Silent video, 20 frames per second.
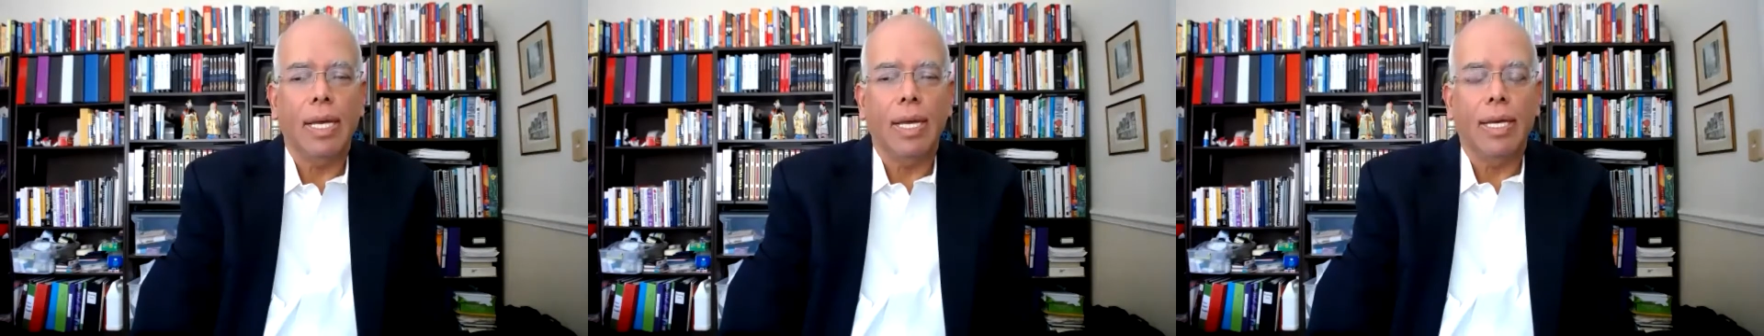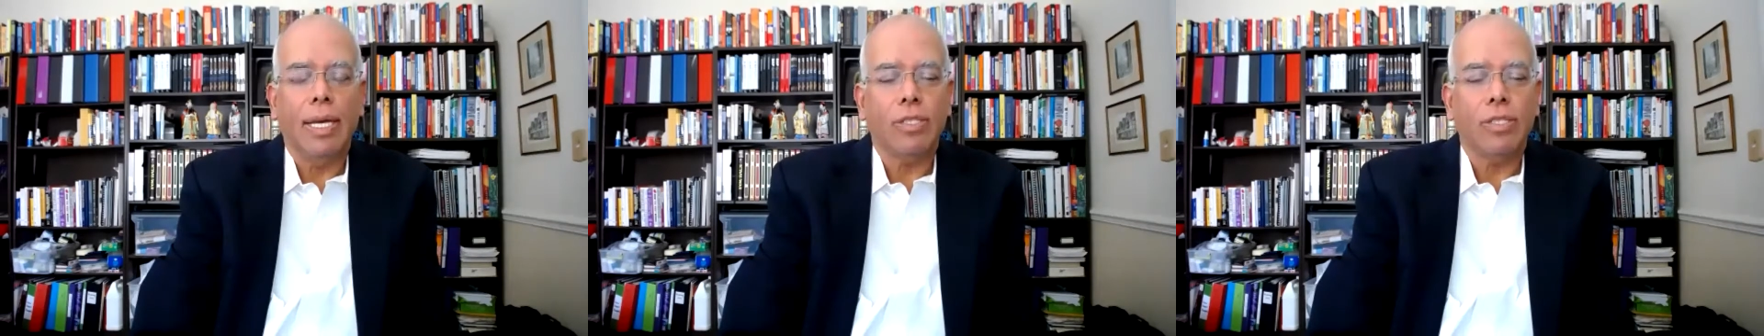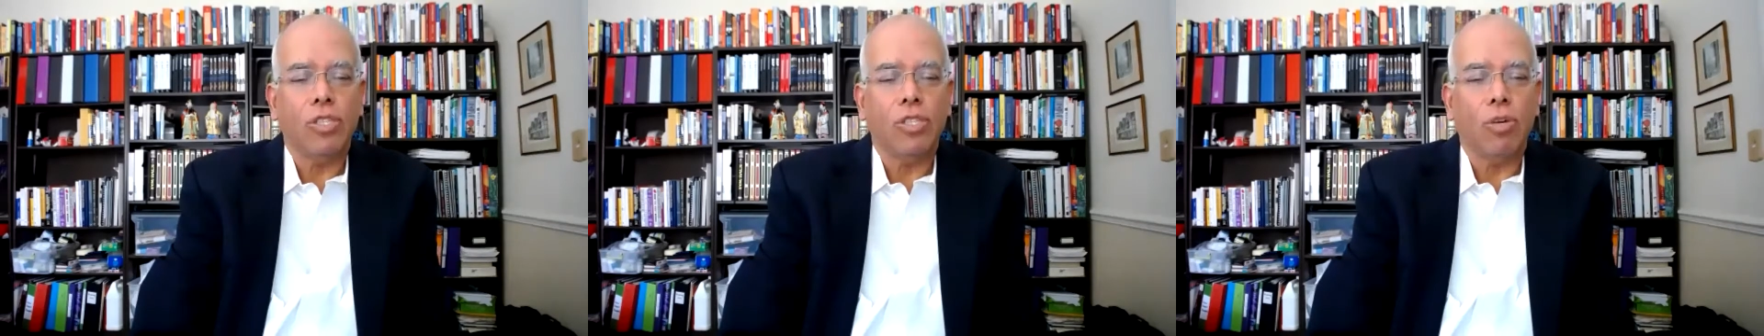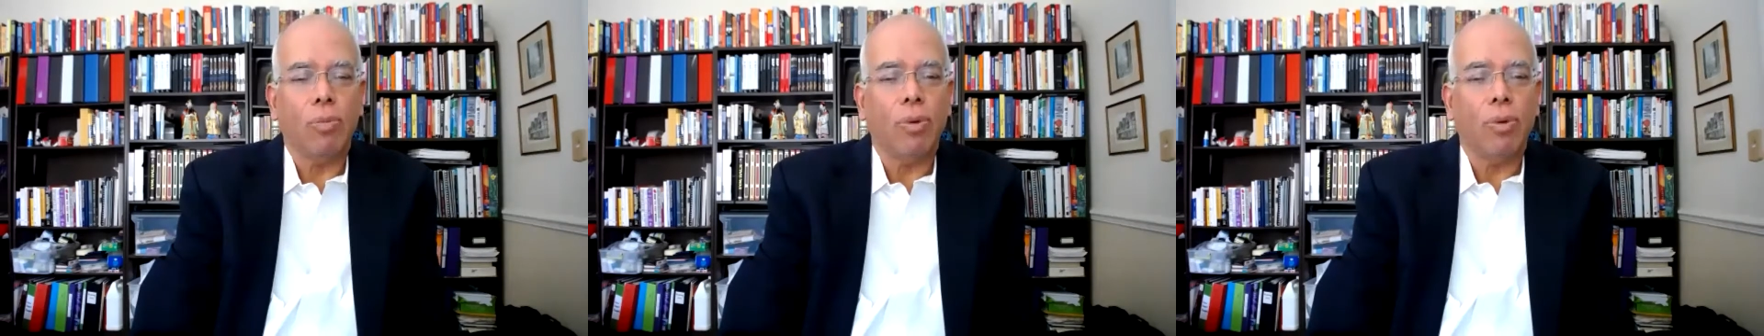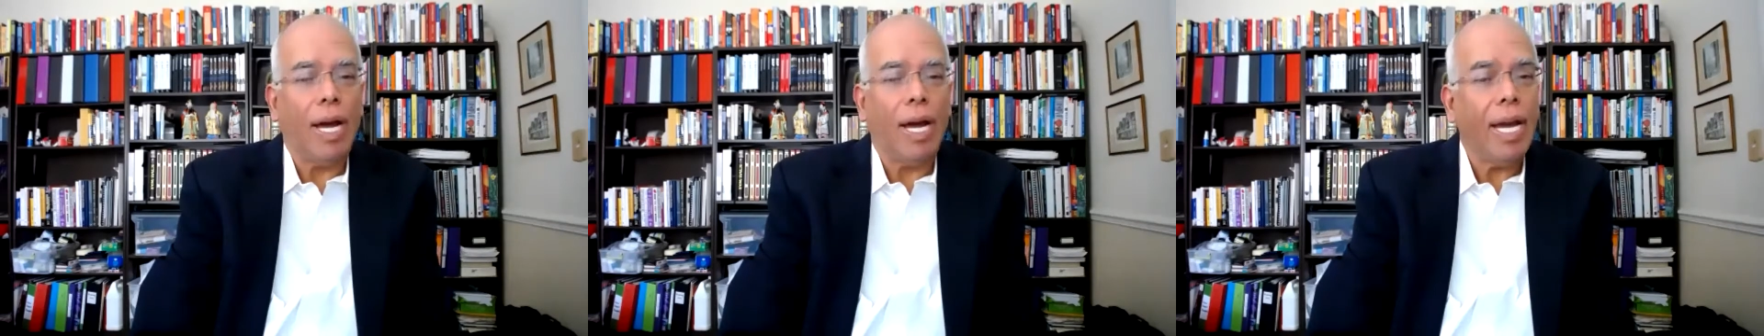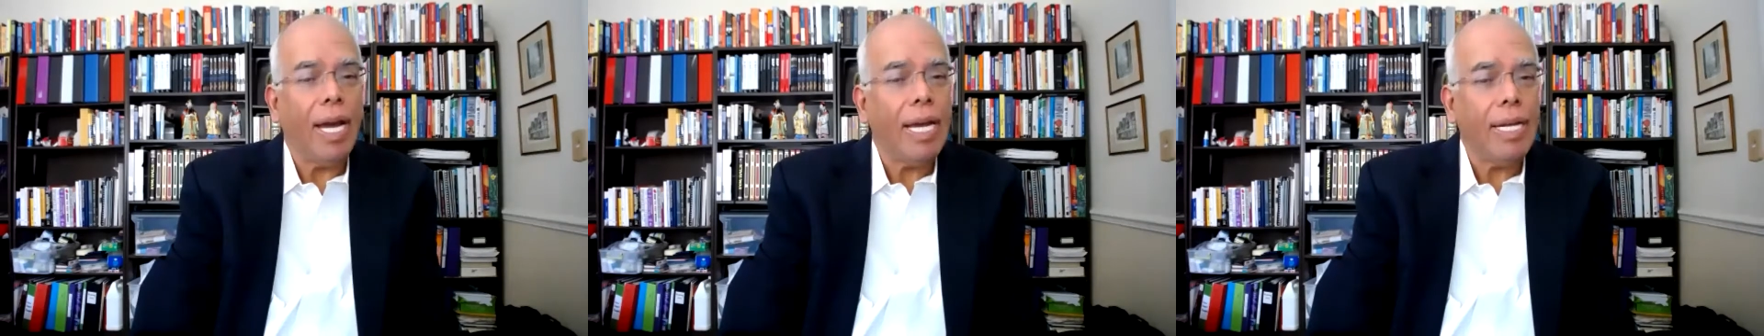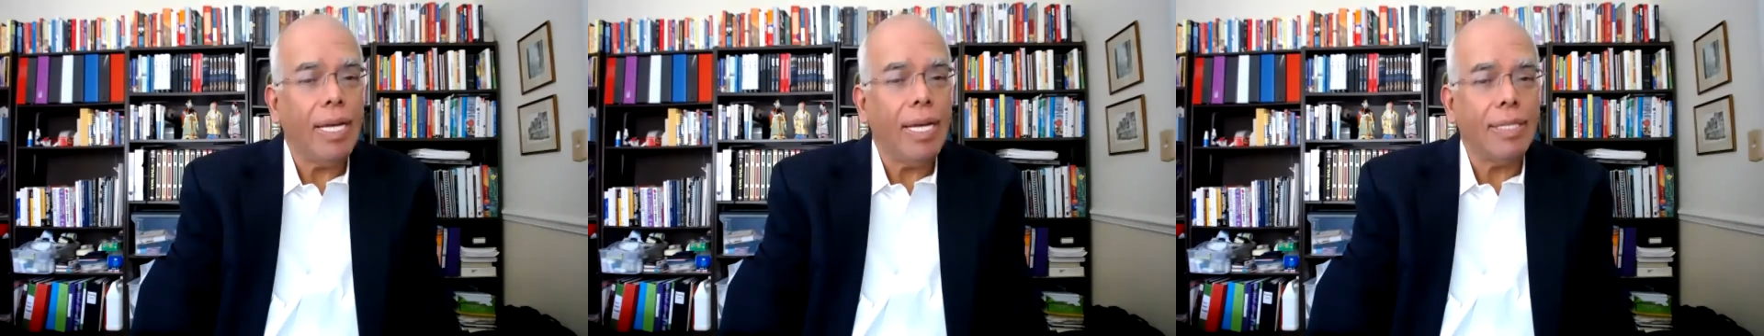So,
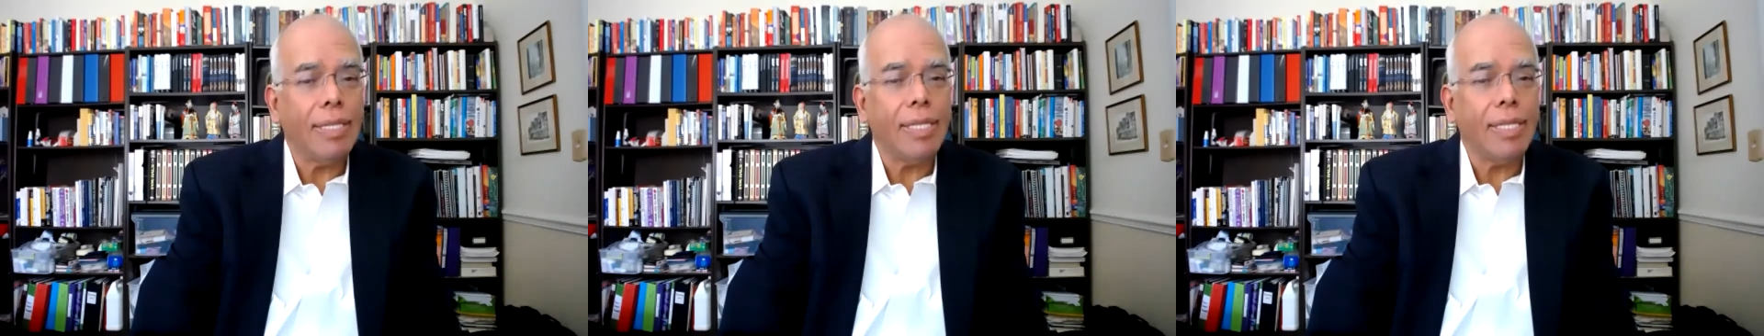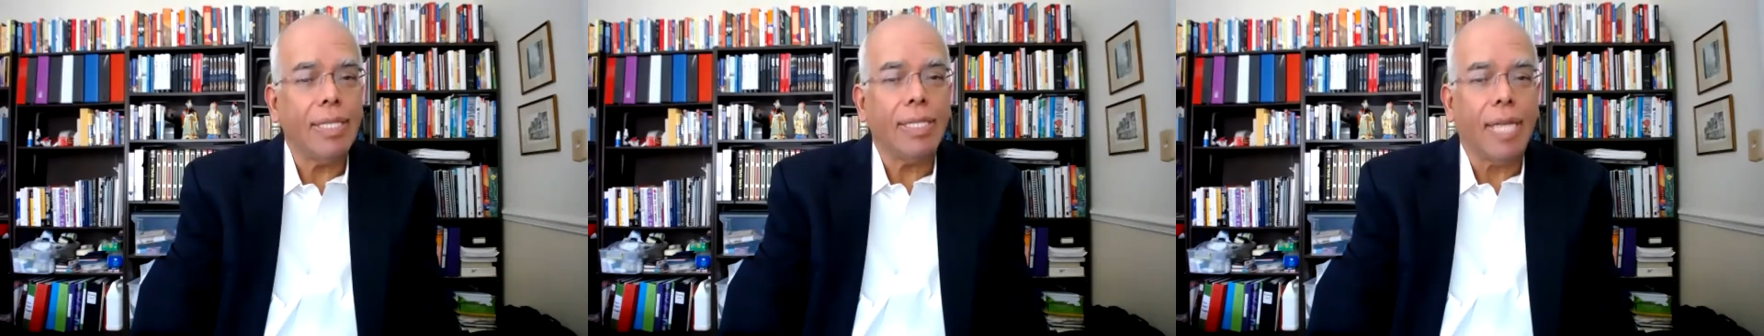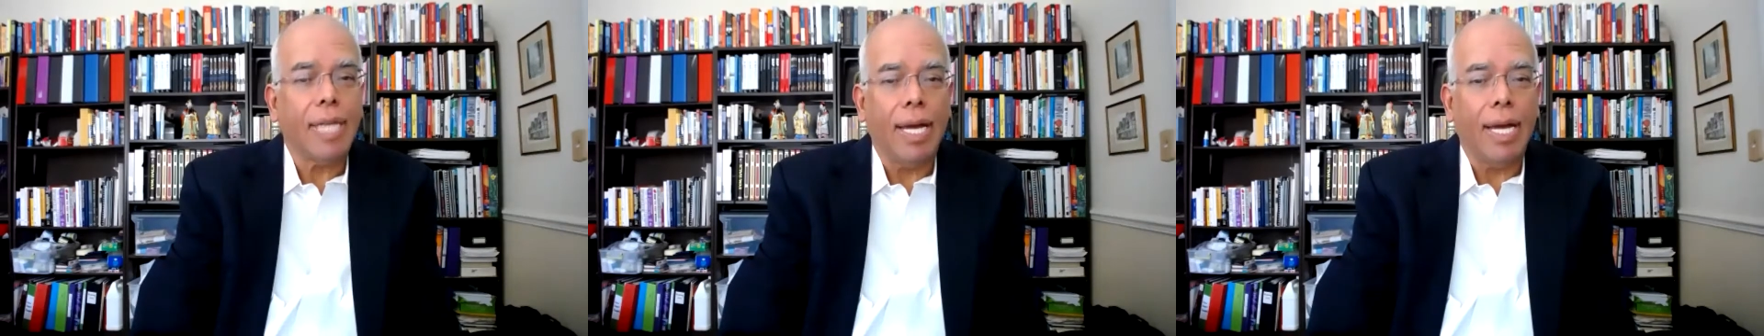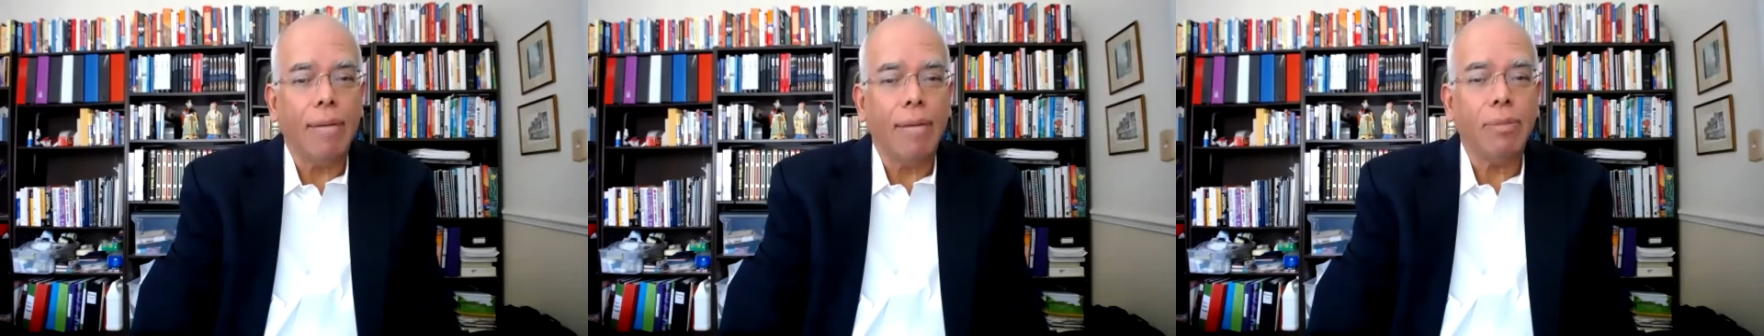Brian, is it time